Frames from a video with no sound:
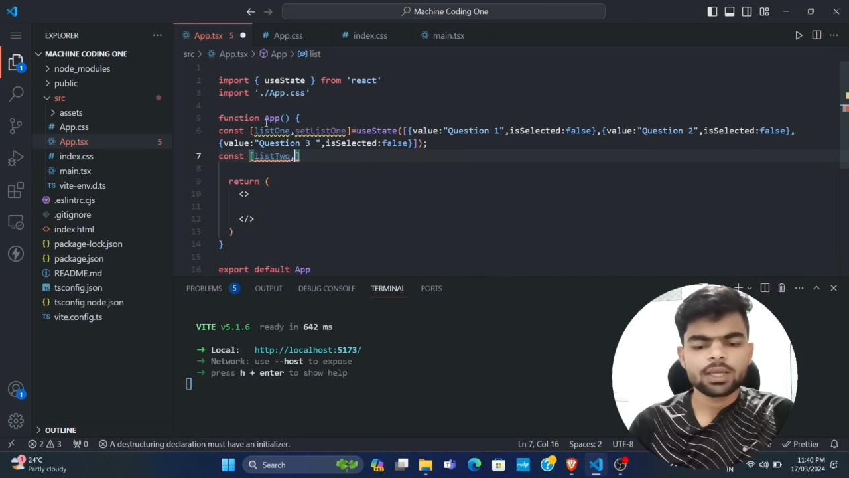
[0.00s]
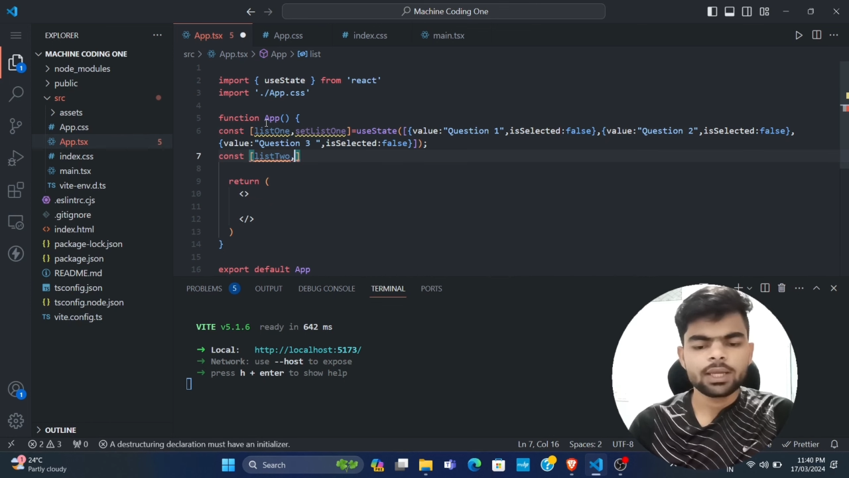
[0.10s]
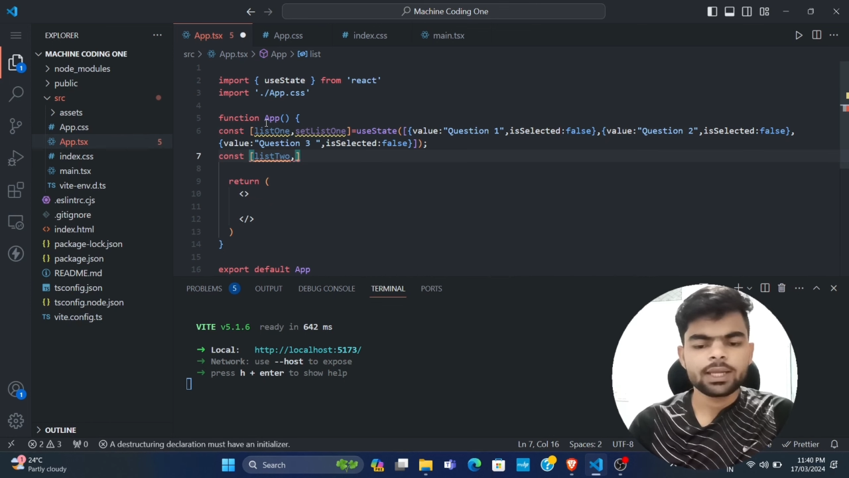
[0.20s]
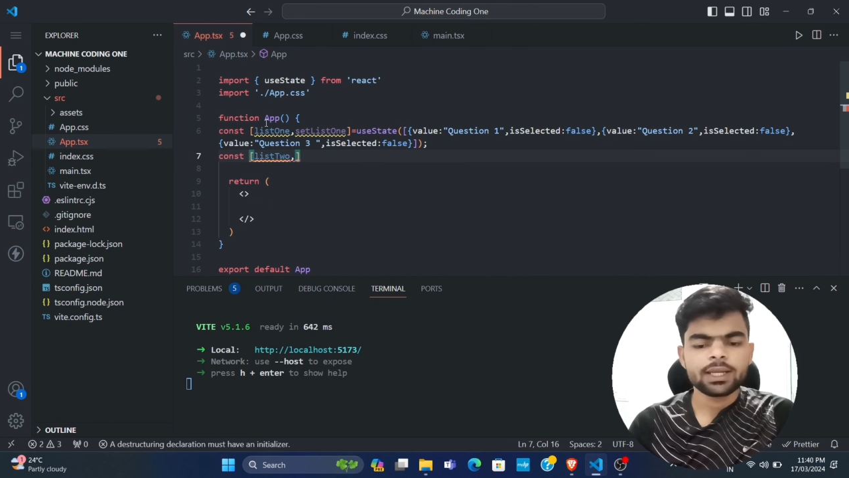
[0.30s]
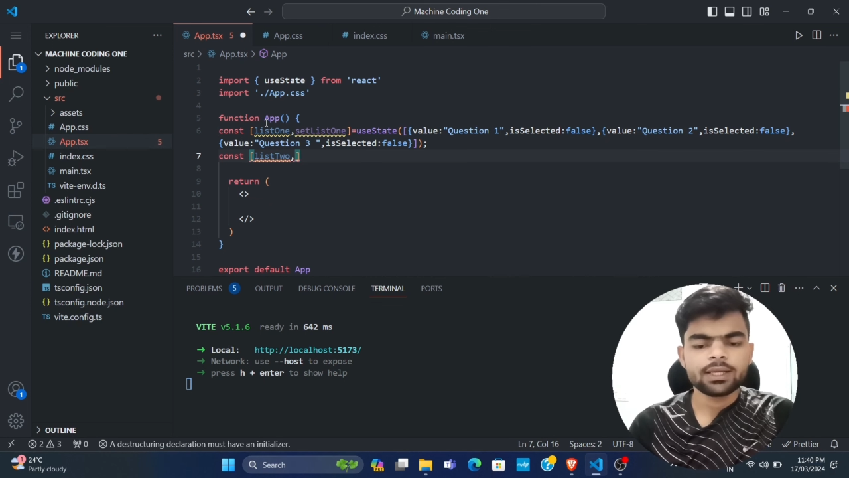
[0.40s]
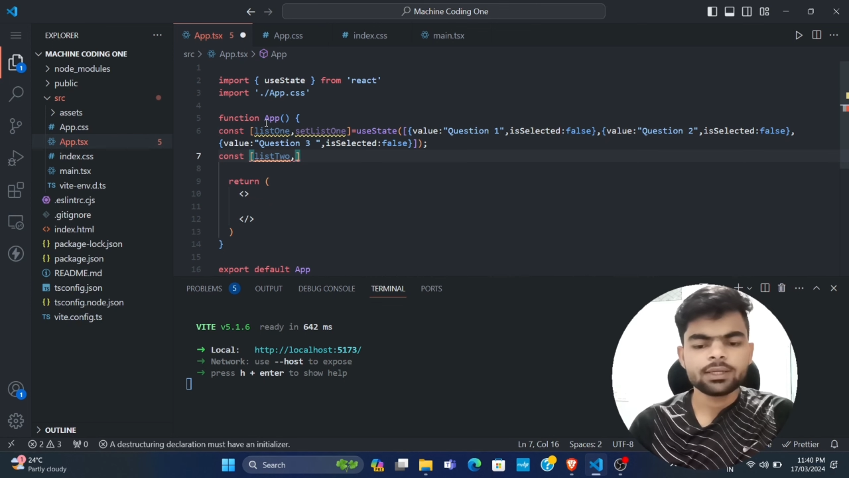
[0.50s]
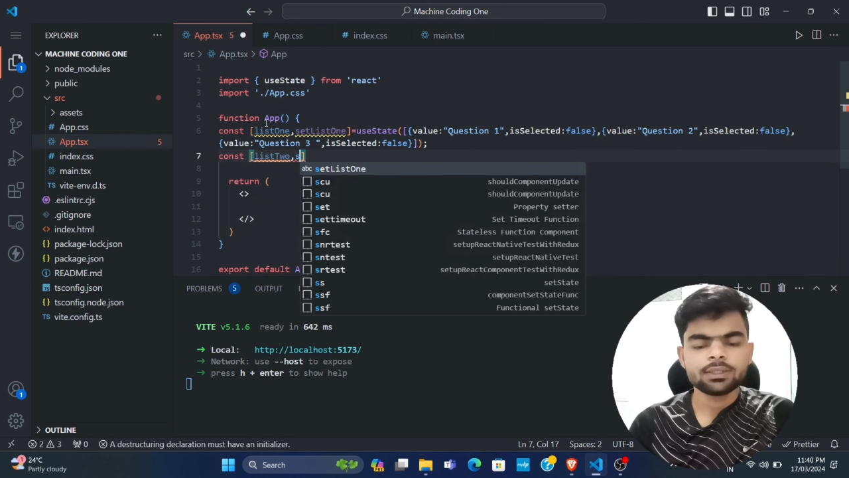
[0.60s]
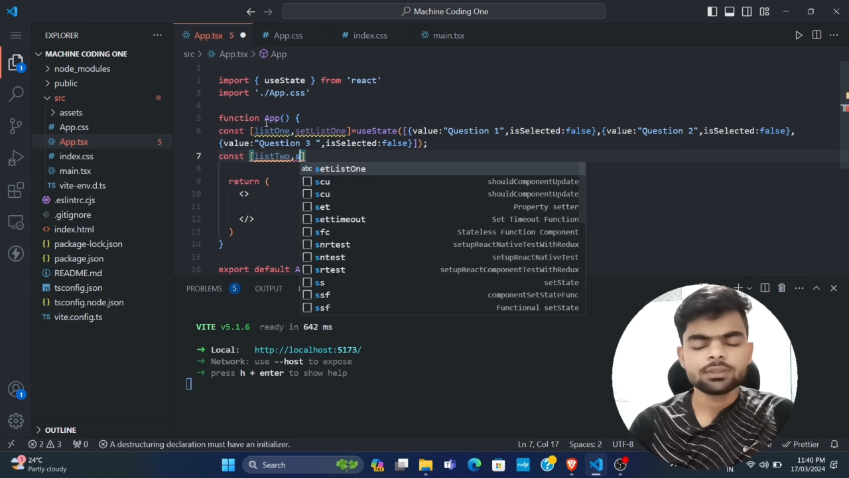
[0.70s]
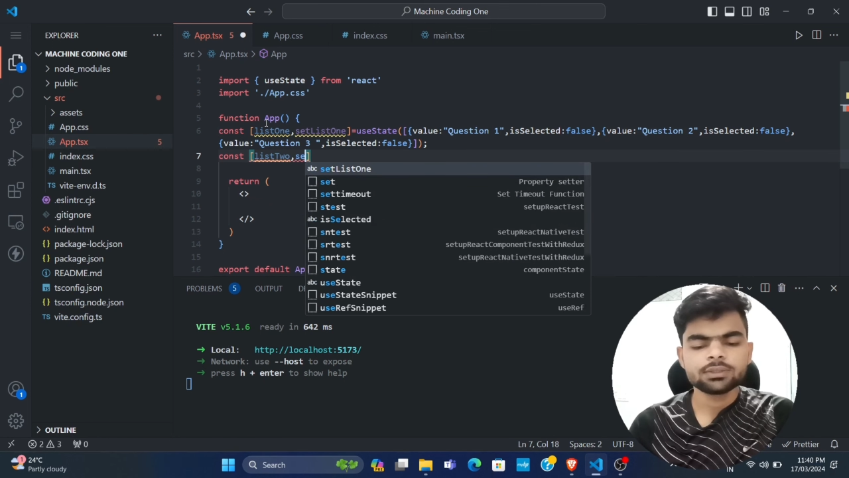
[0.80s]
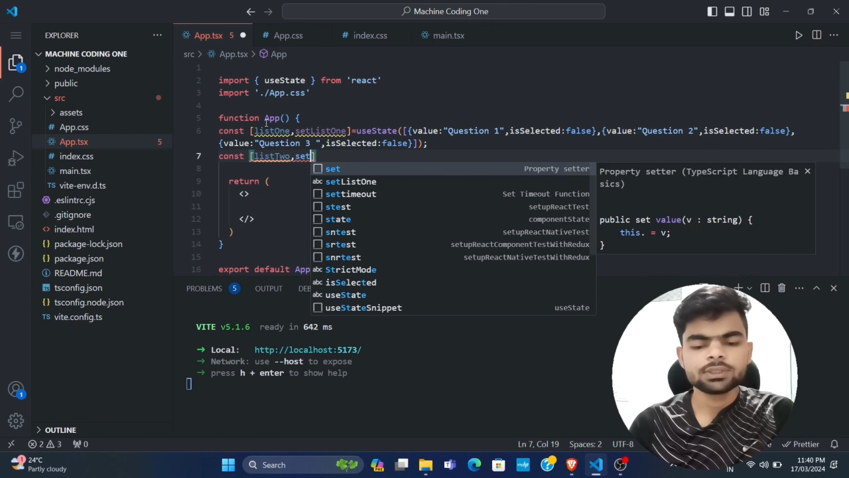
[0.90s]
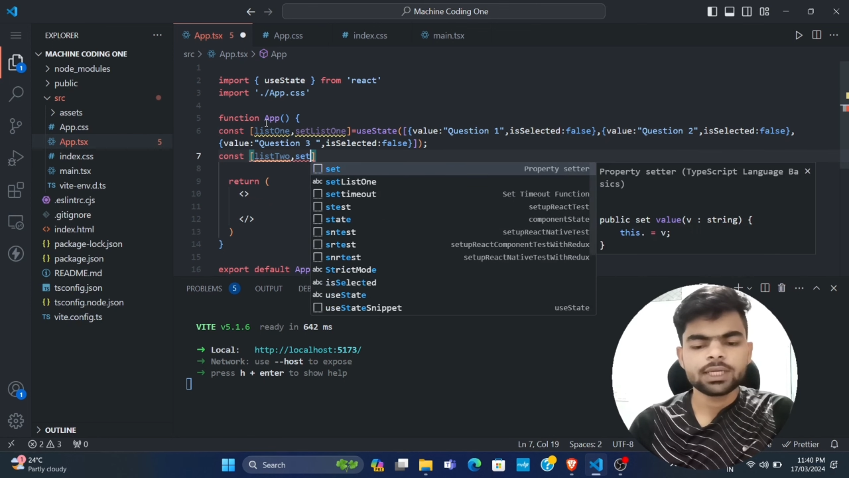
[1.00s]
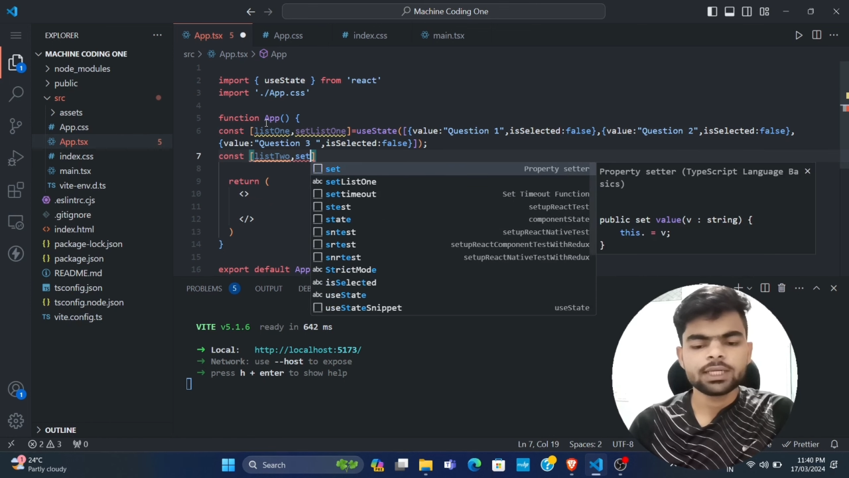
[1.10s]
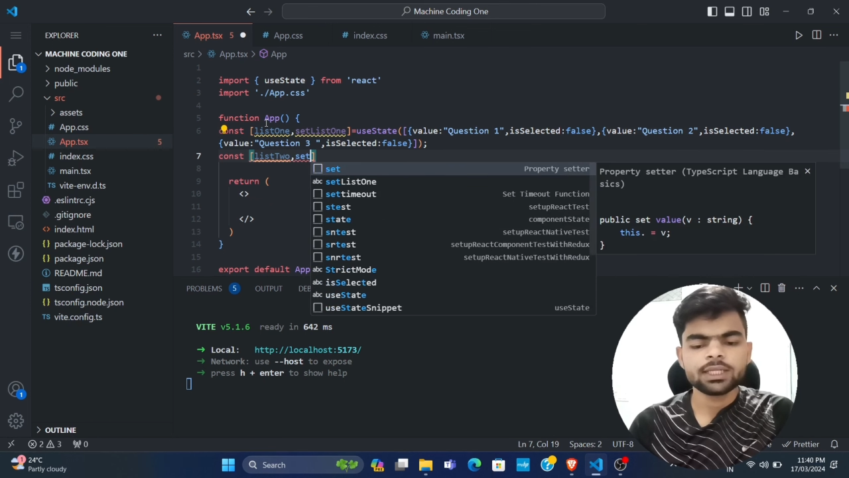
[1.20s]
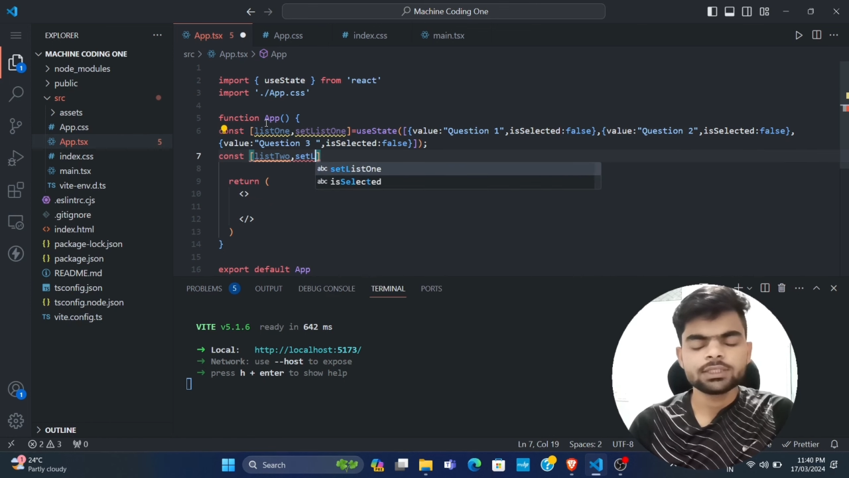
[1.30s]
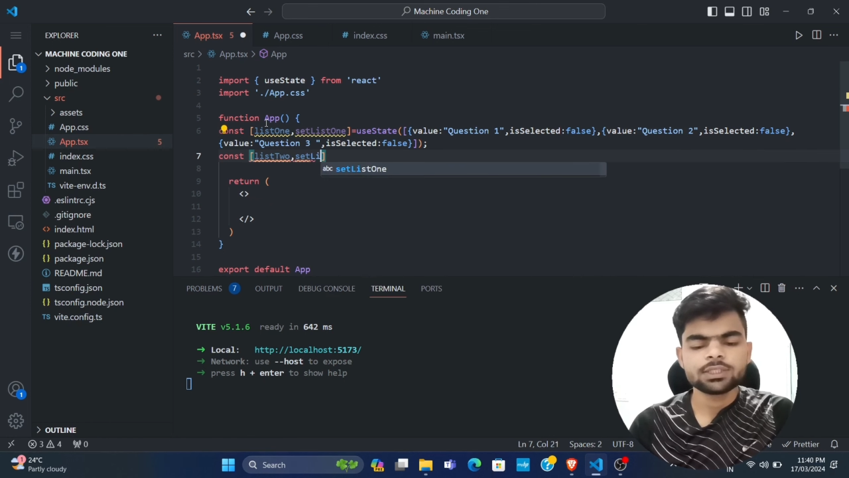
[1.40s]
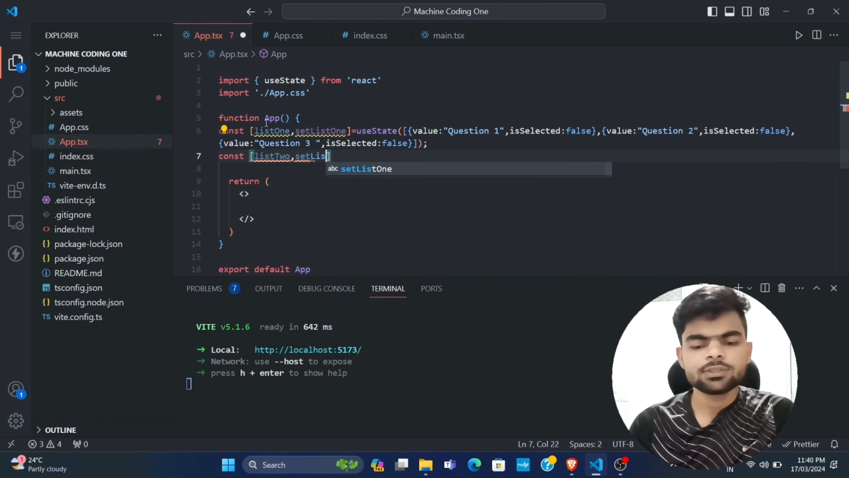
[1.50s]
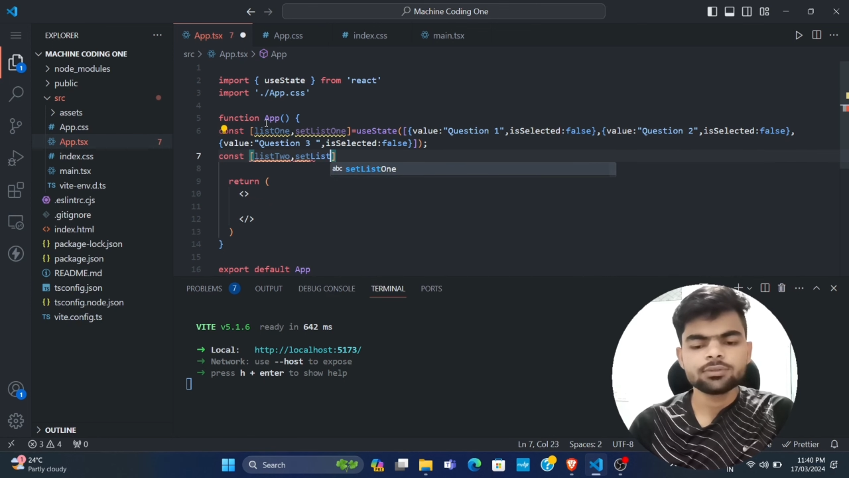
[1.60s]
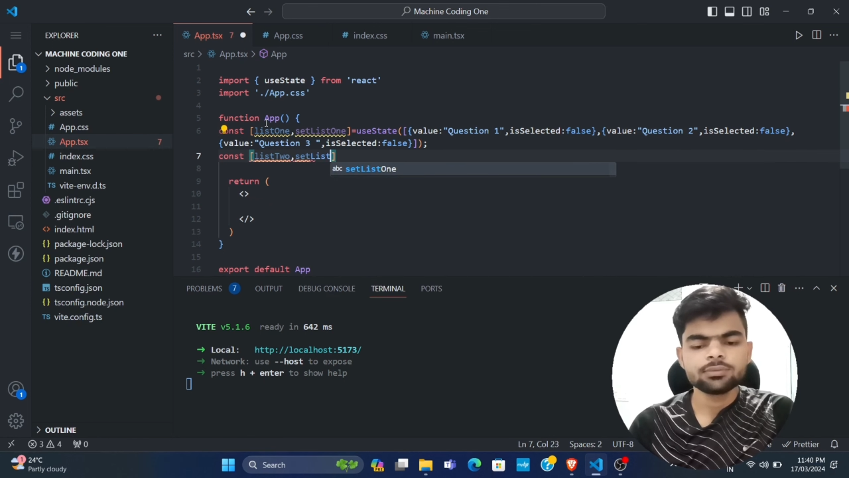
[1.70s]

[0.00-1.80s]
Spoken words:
and set list 2.